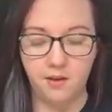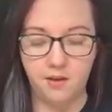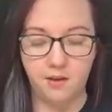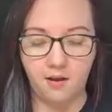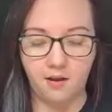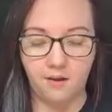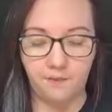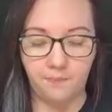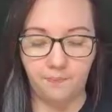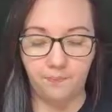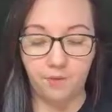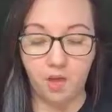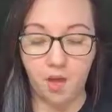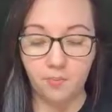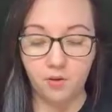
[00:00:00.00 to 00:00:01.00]

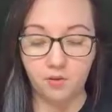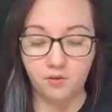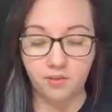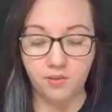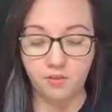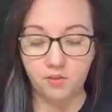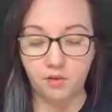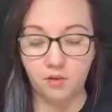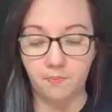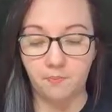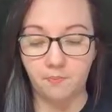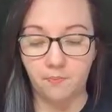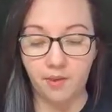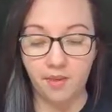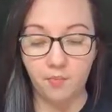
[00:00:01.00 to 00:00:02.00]
Cup cozies are a
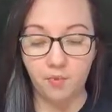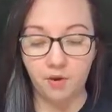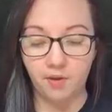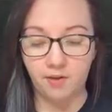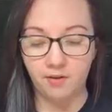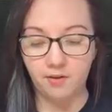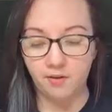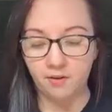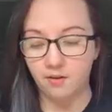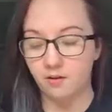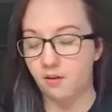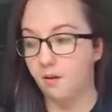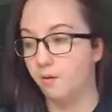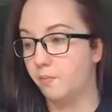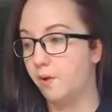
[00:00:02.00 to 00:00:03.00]
big one.
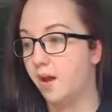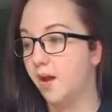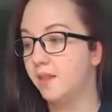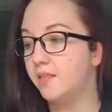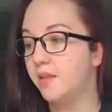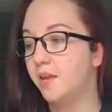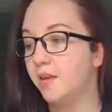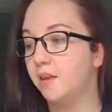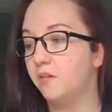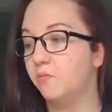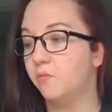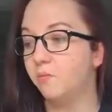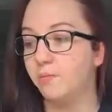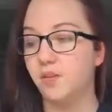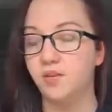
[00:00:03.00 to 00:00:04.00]
I like
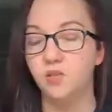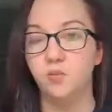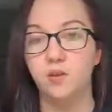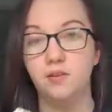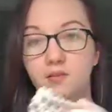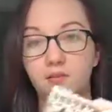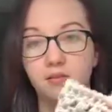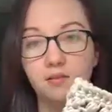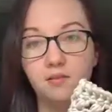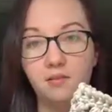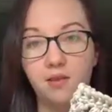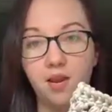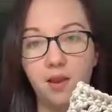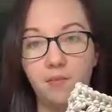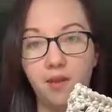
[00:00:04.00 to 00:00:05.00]
these ones
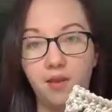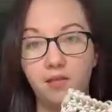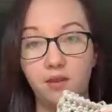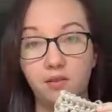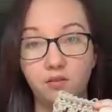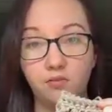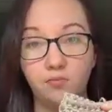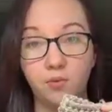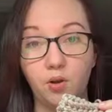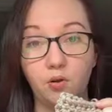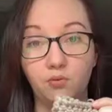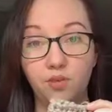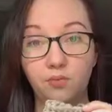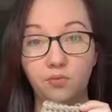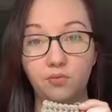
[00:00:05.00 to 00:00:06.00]
that I make. These are from
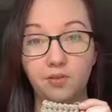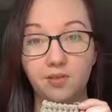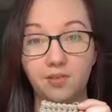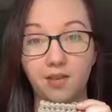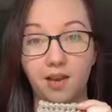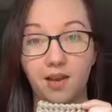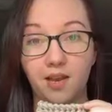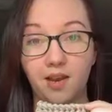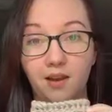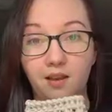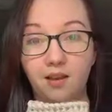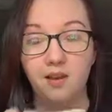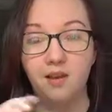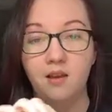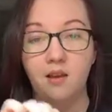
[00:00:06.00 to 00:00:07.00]
Cozy Moon Design.
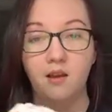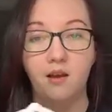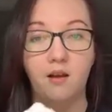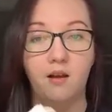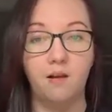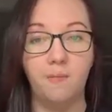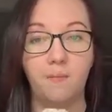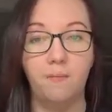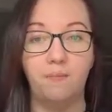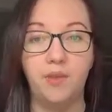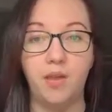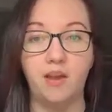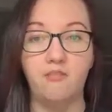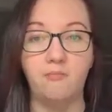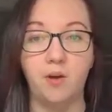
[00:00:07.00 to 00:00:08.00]

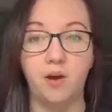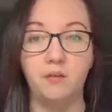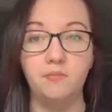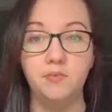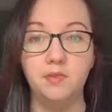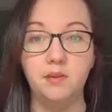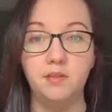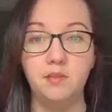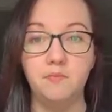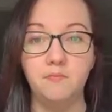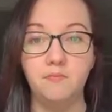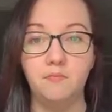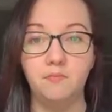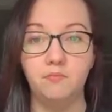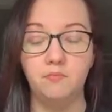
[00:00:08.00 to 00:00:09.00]
They have bottoms on
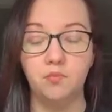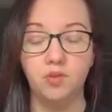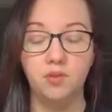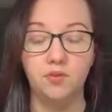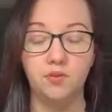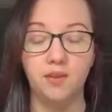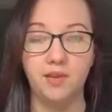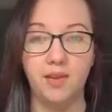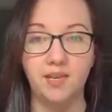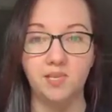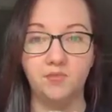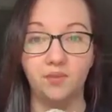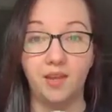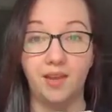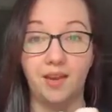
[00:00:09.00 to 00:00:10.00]
them, which is really
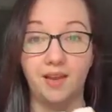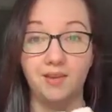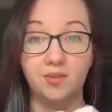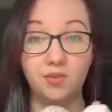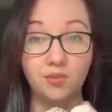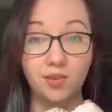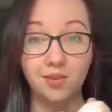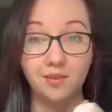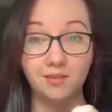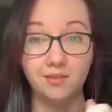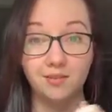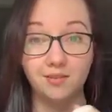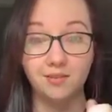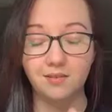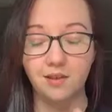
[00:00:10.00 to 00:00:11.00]
nice for like ice drinks
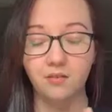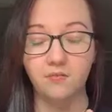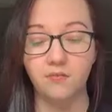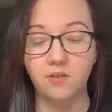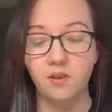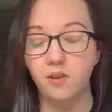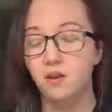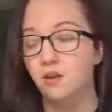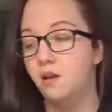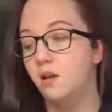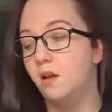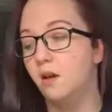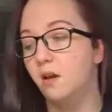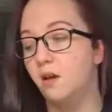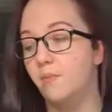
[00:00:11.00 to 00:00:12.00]
and stuff.
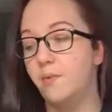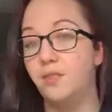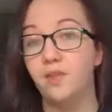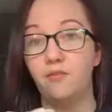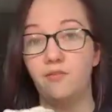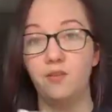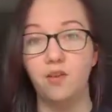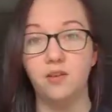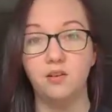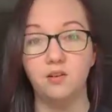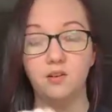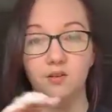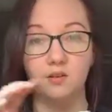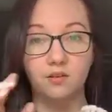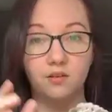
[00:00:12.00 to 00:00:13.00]
And they fit in
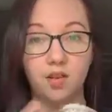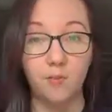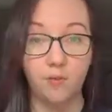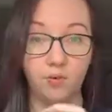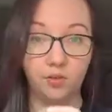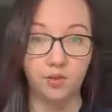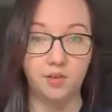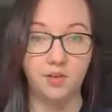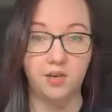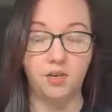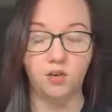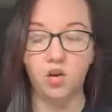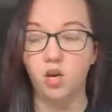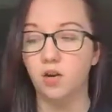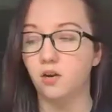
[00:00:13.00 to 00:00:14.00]
your cup holder in
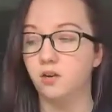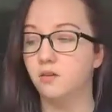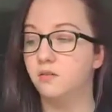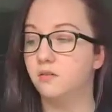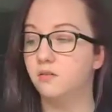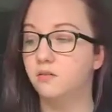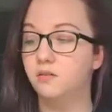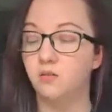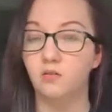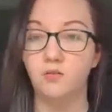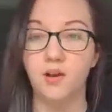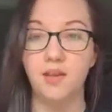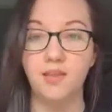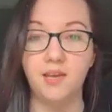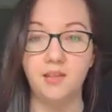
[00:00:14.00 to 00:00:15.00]
your car.
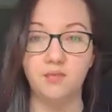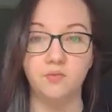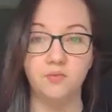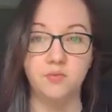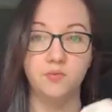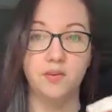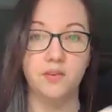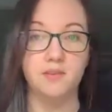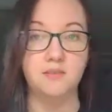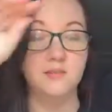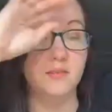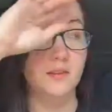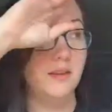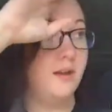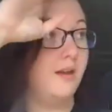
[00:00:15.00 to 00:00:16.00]
So I like those
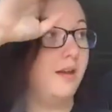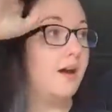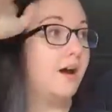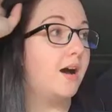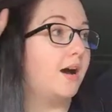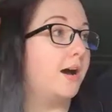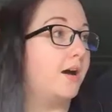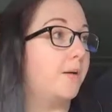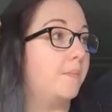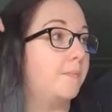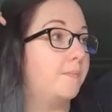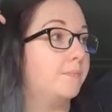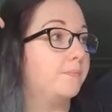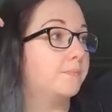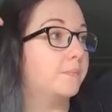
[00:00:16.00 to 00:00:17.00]
ones.
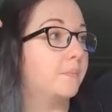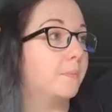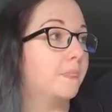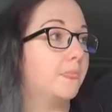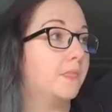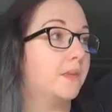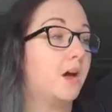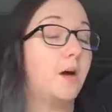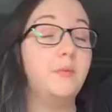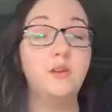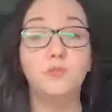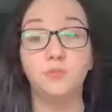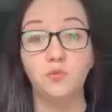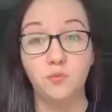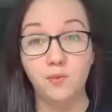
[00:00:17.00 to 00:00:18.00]

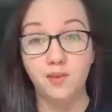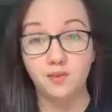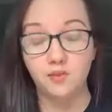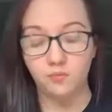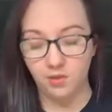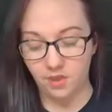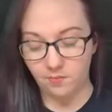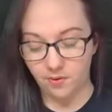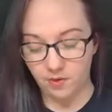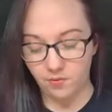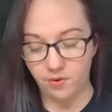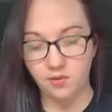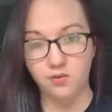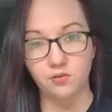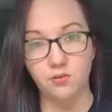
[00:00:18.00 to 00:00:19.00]
Amigurumi is a really big
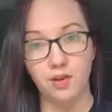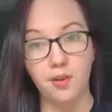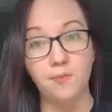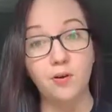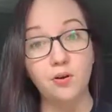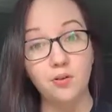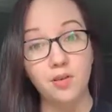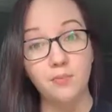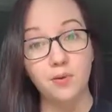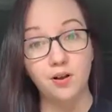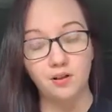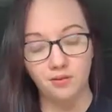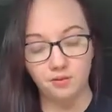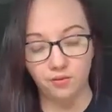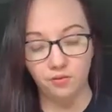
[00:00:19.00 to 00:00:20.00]
one. So like
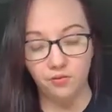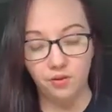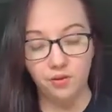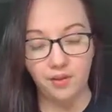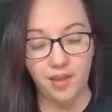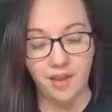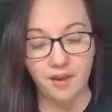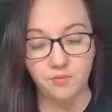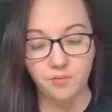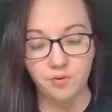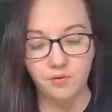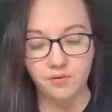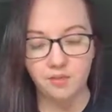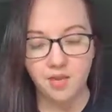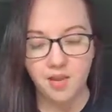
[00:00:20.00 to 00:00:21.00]
Pokeballs or little
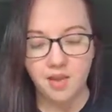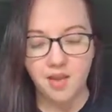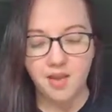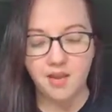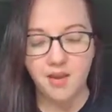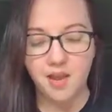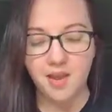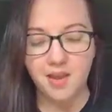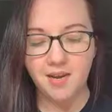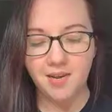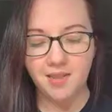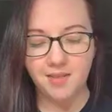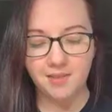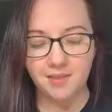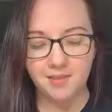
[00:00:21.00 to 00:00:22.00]
animals, not
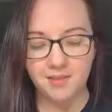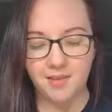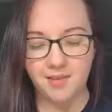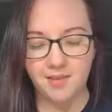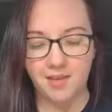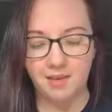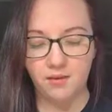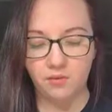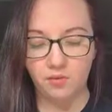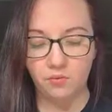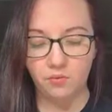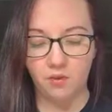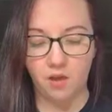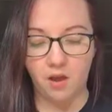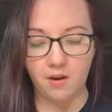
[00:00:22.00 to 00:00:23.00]
anything that's going to take
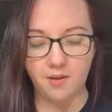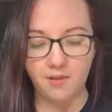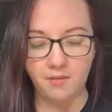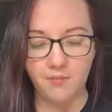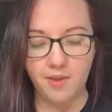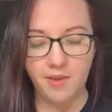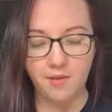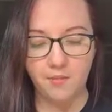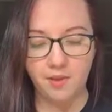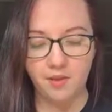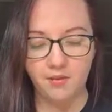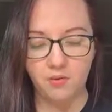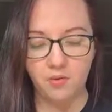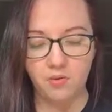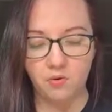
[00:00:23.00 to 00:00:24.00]
too long to make,
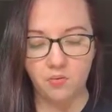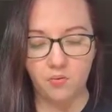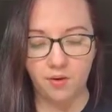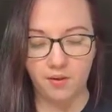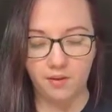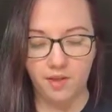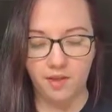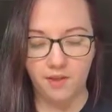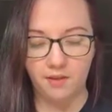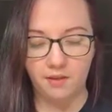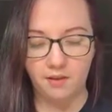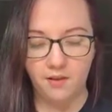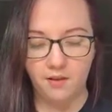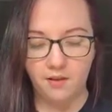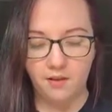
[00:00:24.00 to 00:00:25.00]
because you don't want to like
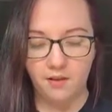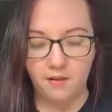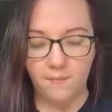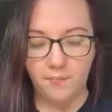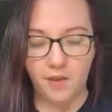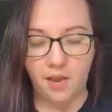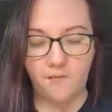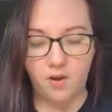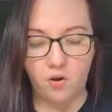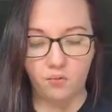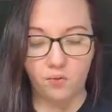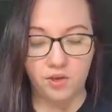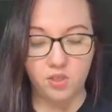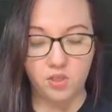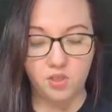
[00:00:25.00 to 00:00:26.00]
have
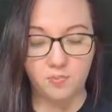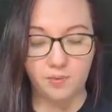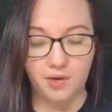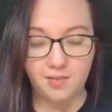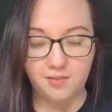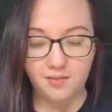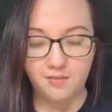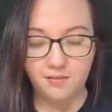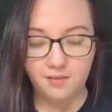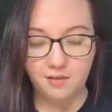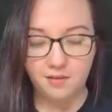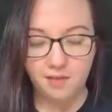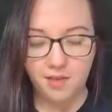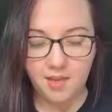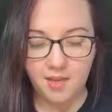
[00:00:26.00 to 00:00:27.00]
outrageous prices
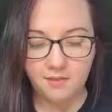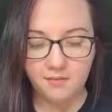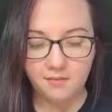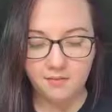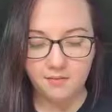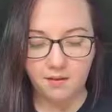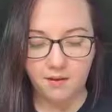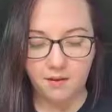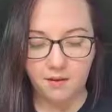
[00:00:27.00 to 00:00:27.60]
on things.